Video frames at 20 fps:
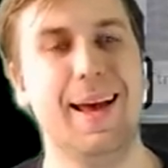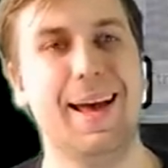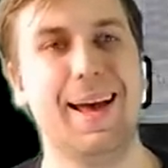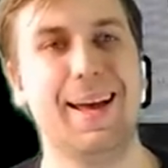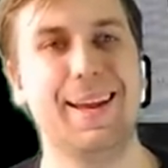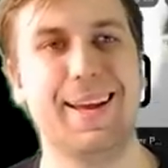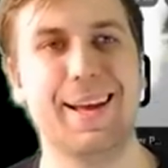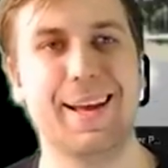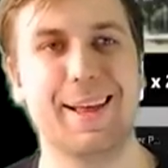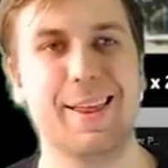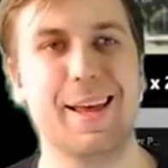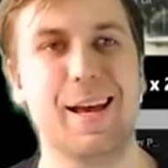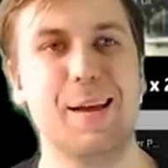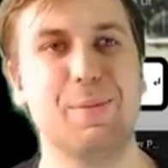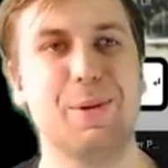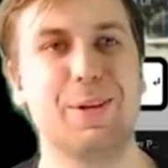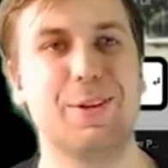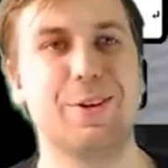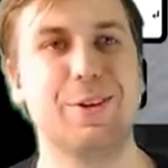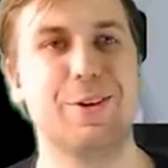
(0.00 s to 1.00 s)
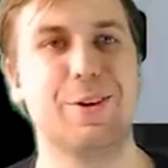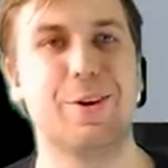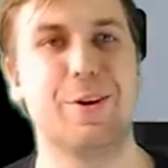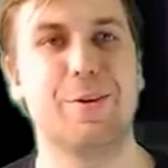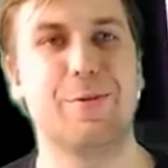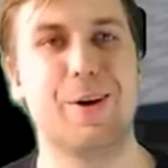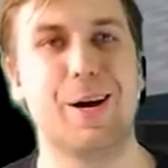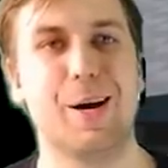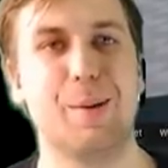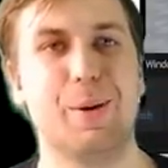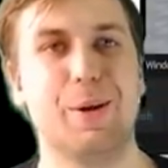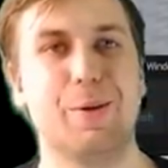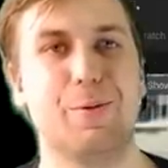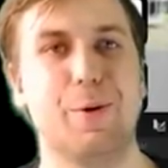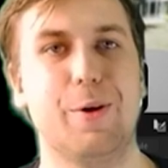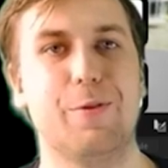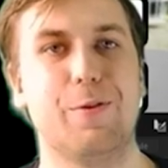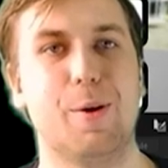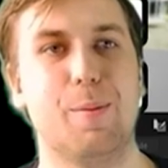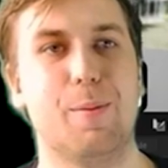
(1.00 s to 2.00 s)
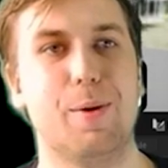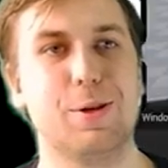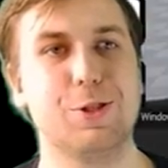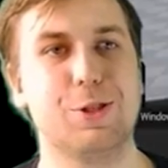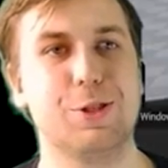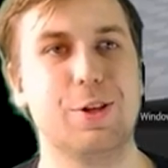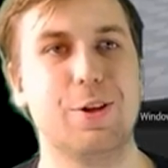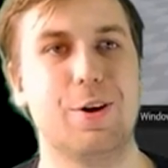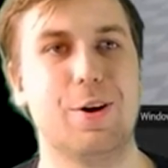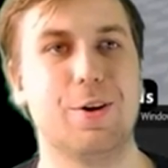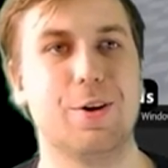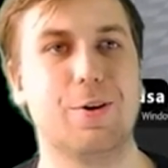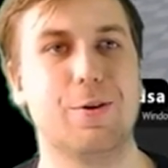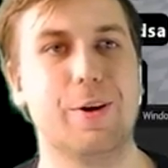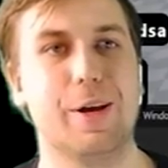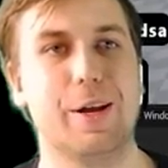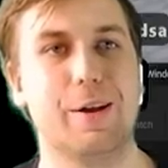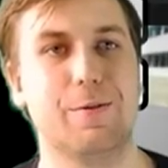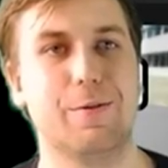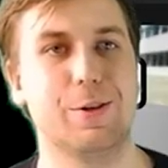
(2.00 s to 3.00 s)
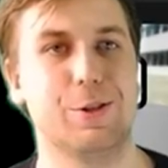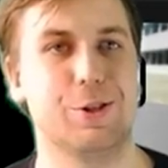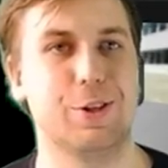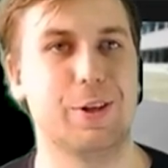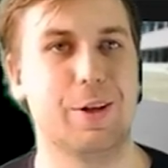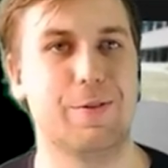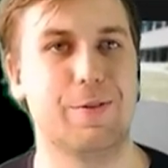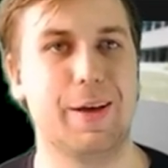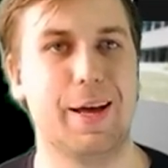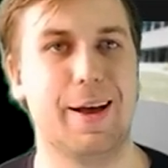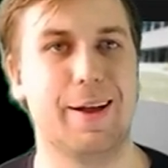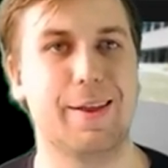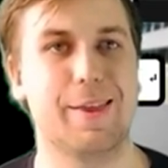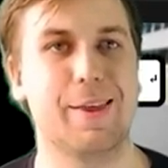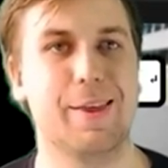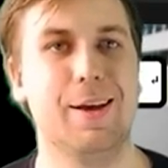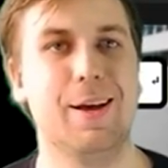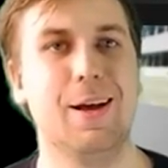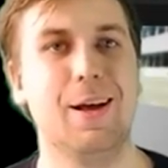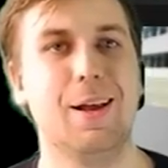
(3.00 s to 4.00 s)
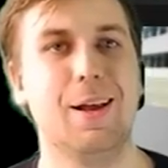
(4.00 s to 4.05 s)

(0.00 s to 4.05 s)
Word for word: Add excitement to your environment with our module on creating visual effects.